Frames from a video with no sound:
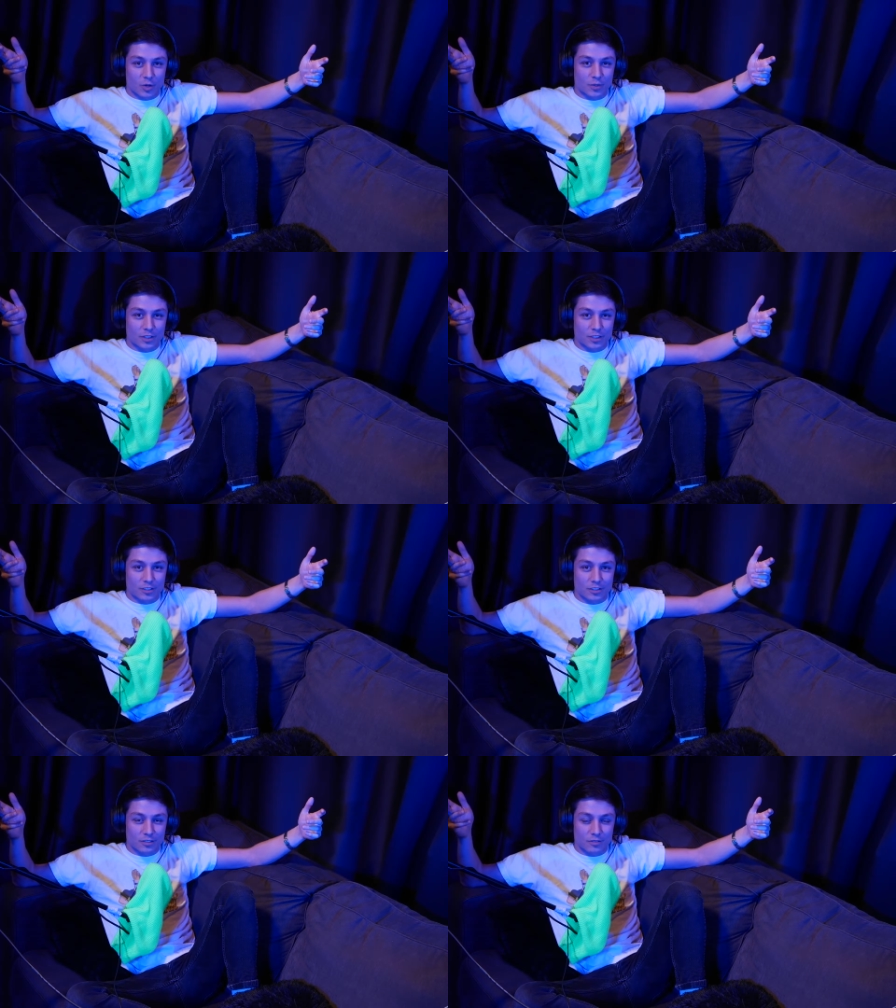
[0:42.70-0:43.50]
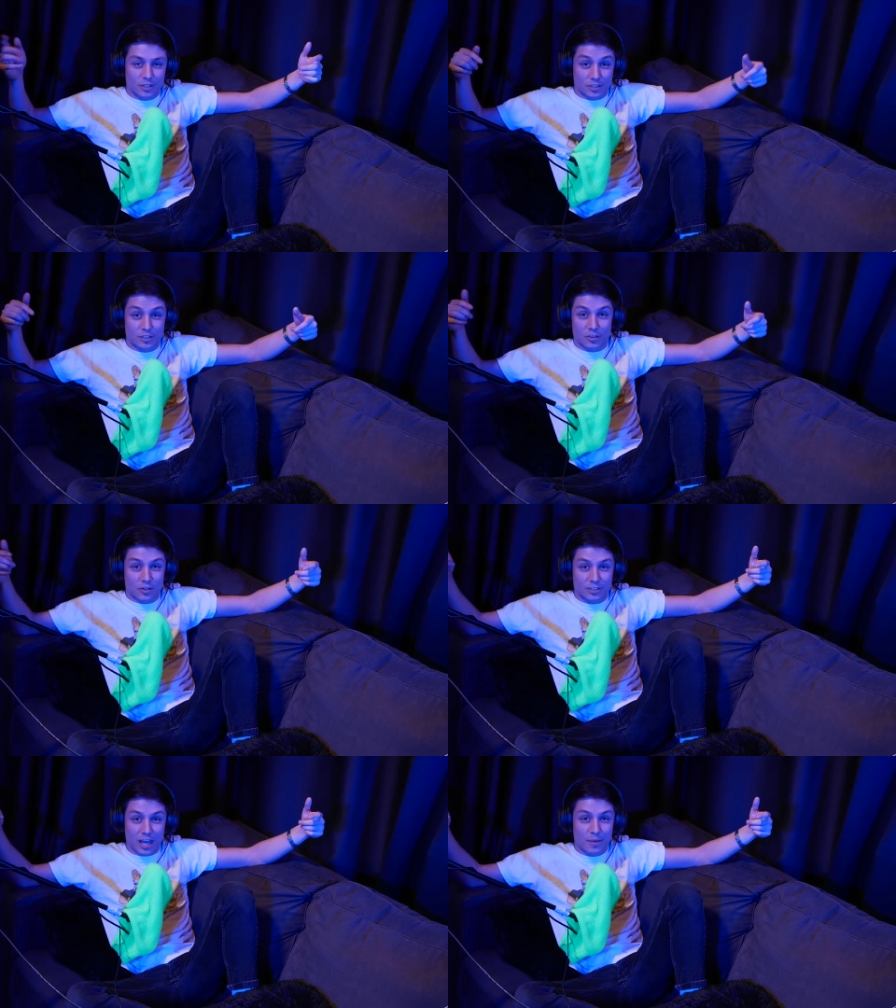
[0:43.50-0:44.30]
We did this. This is the
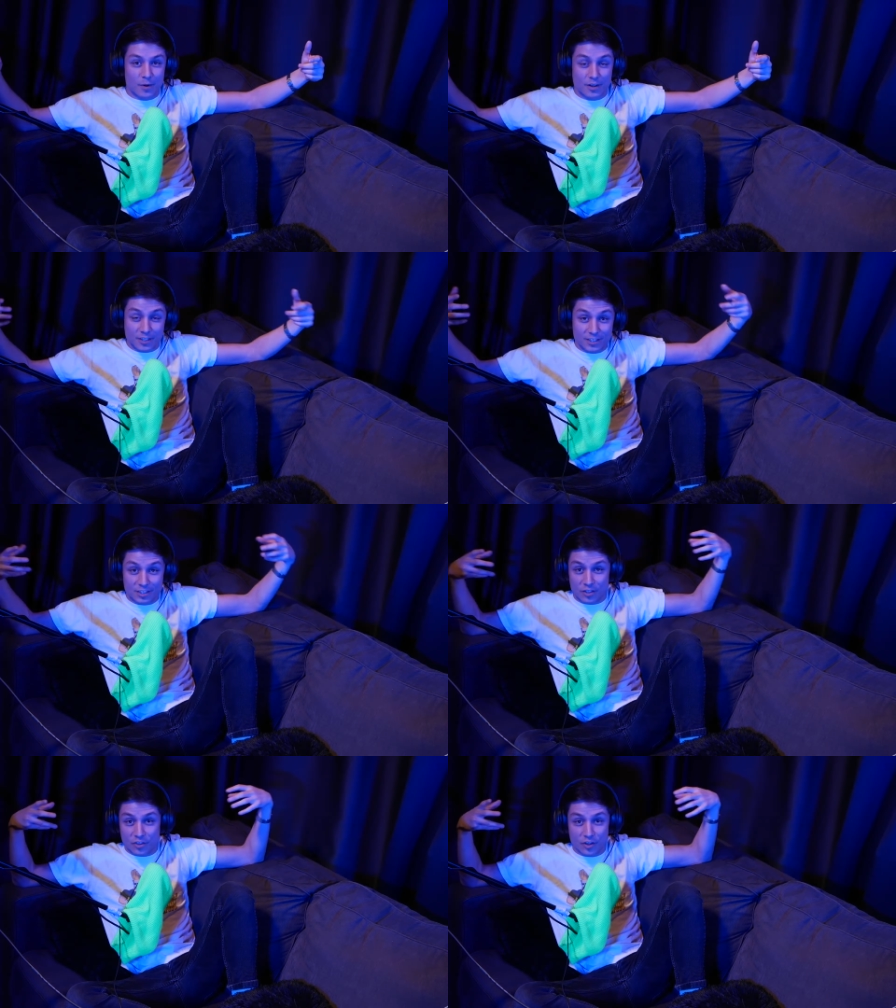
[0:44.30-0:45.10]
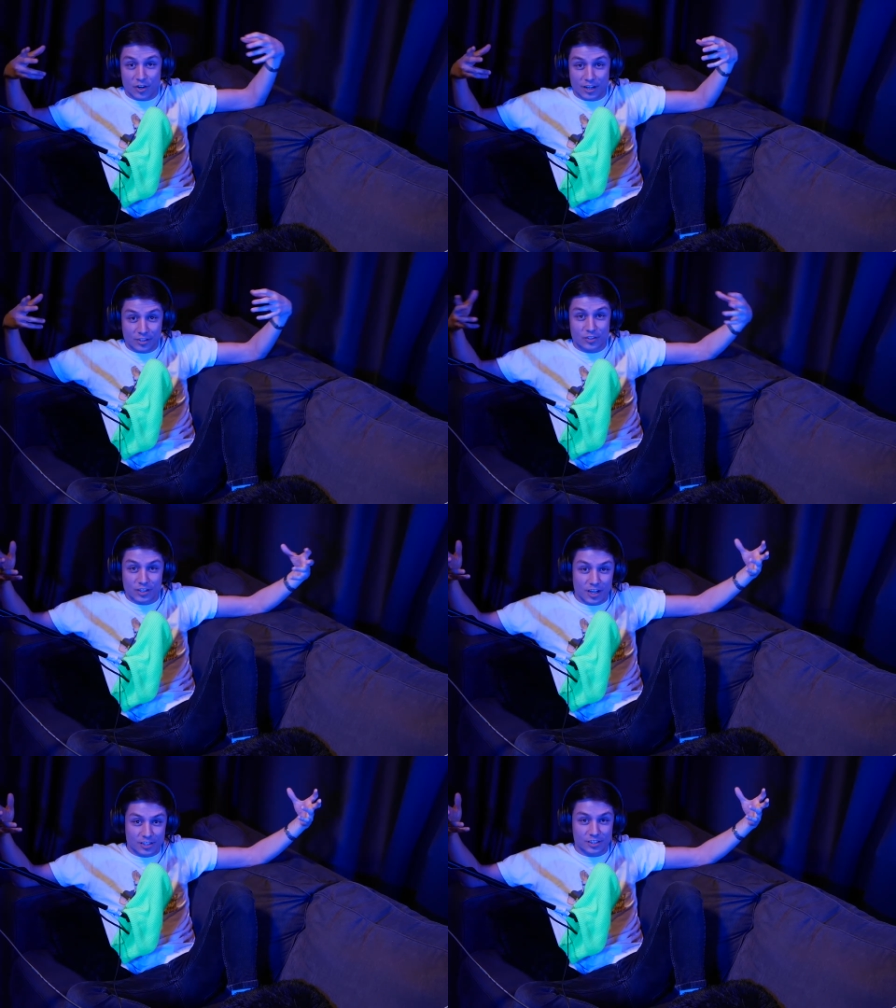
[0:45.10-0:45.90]
third time already. This is the third
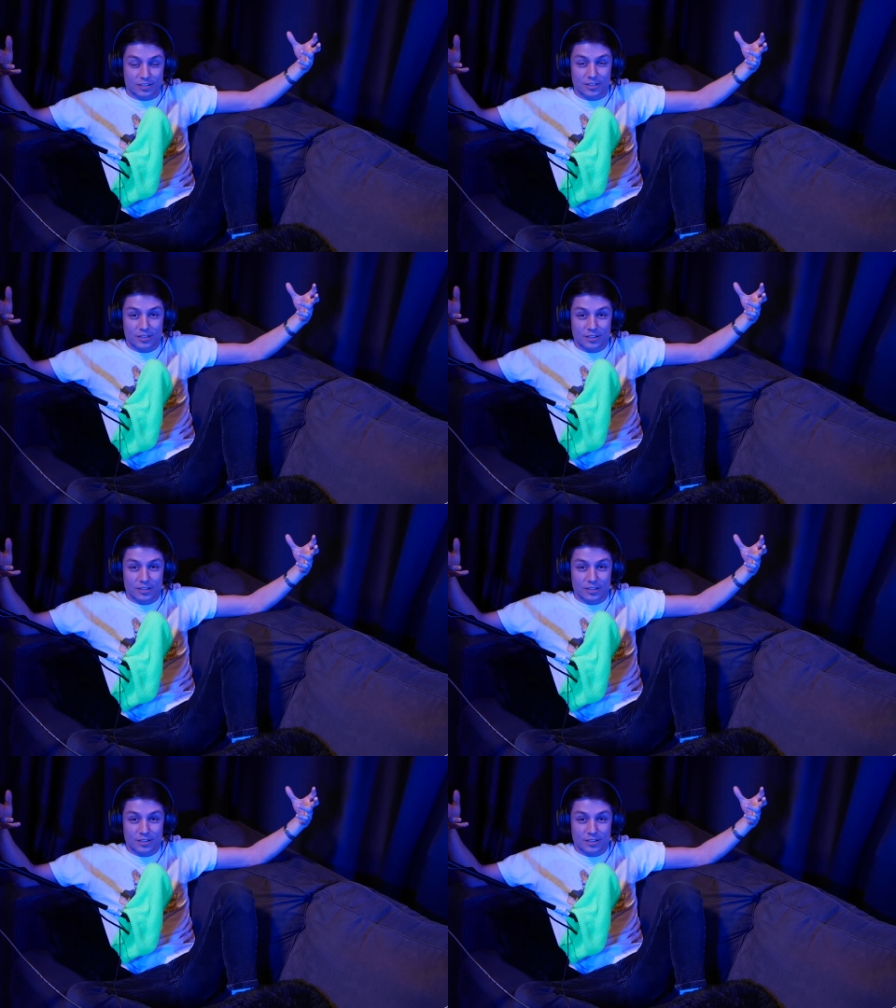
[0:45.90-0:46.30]
introduction